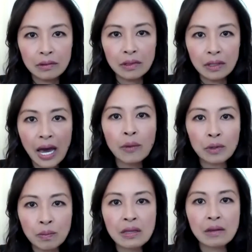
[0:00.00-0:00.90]
that
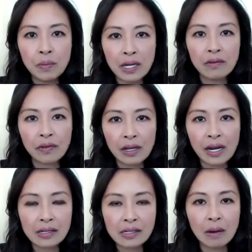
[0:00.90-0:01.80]
would be the beat for the
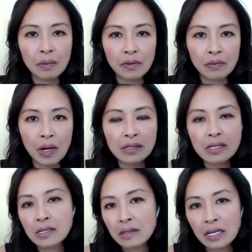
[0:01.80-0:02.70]
next couple of
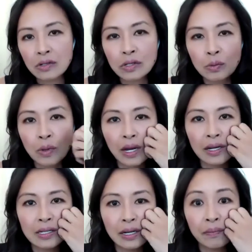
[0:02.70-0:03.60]
months. That's just one
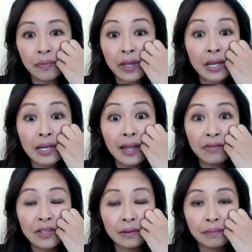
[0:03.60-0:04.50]
idea. He
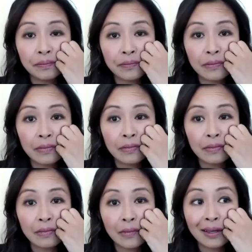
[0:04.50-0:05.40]
loved it.
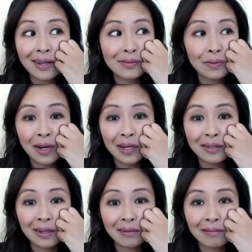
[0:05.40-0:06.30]
And guess what I
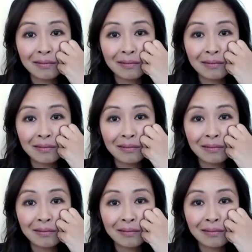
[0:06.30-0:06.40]
did?